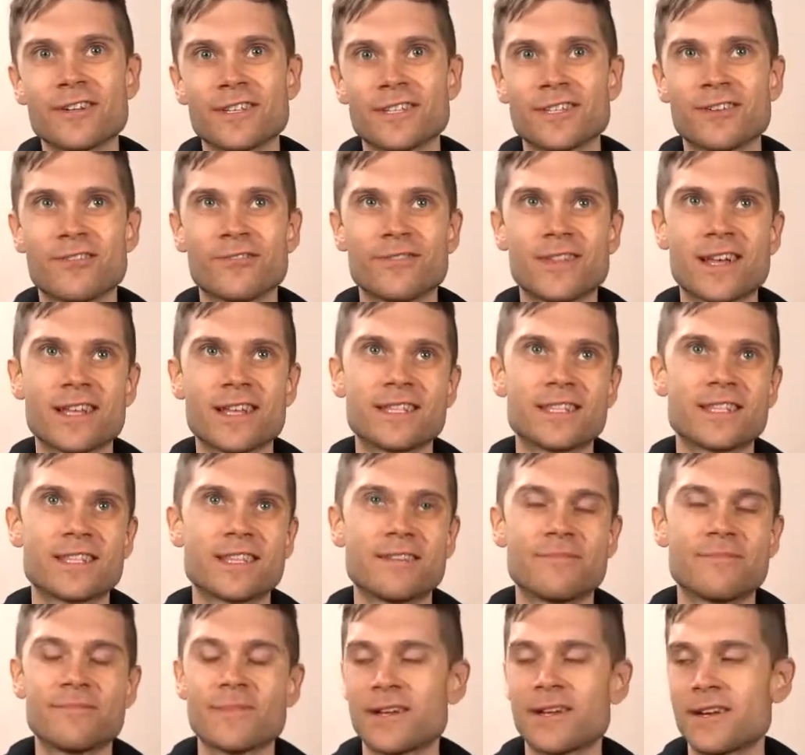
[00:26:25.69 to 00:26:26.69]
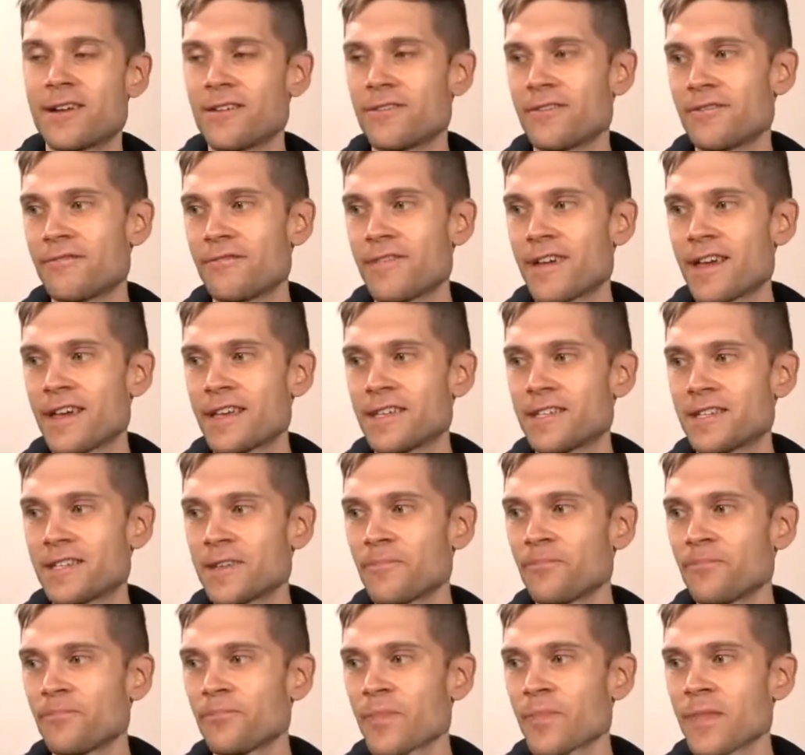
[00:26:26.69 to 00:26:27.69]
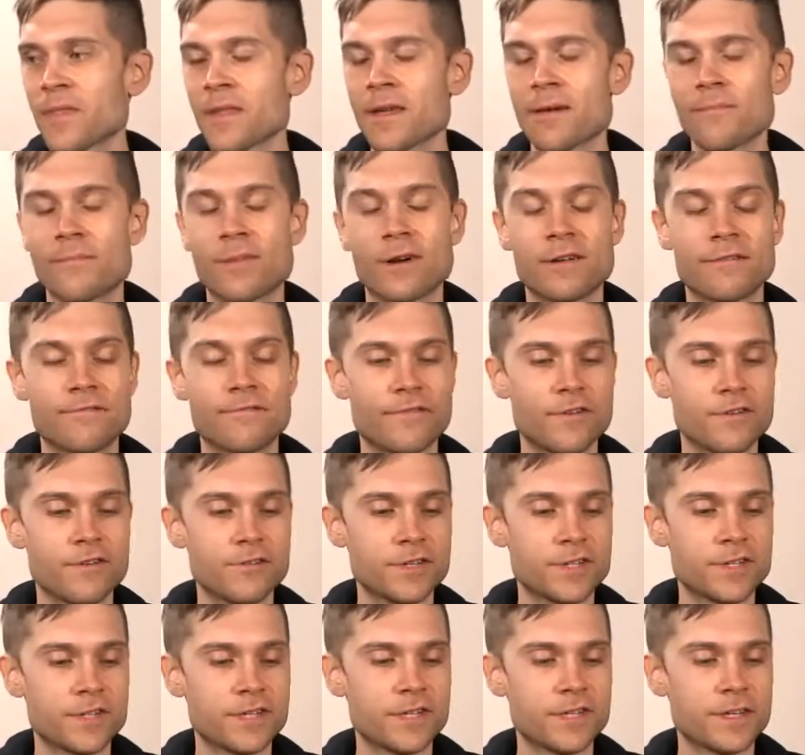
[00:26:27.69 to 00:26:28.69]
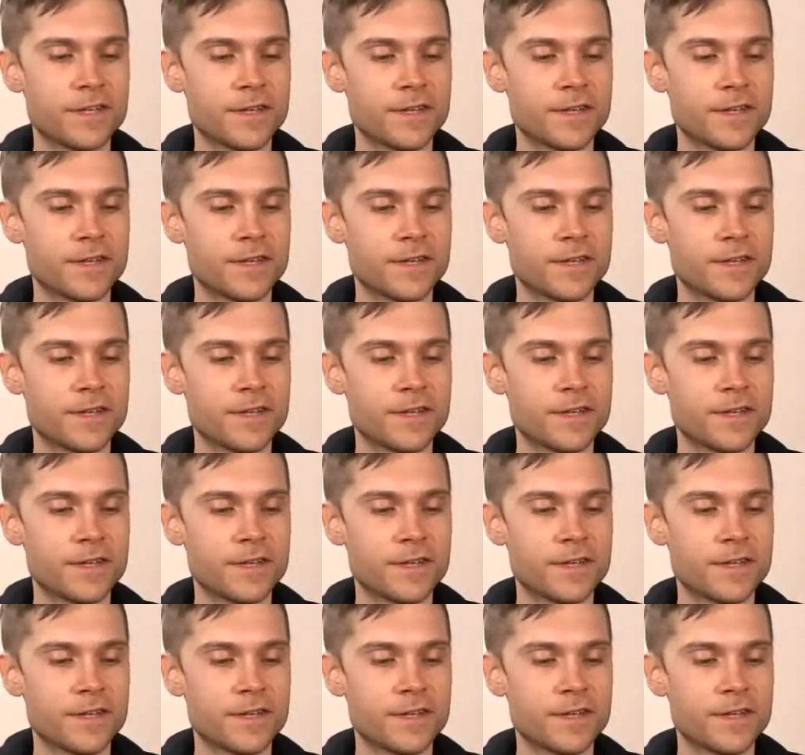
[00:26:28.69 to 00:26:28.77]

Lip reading: So that's another phase. But first,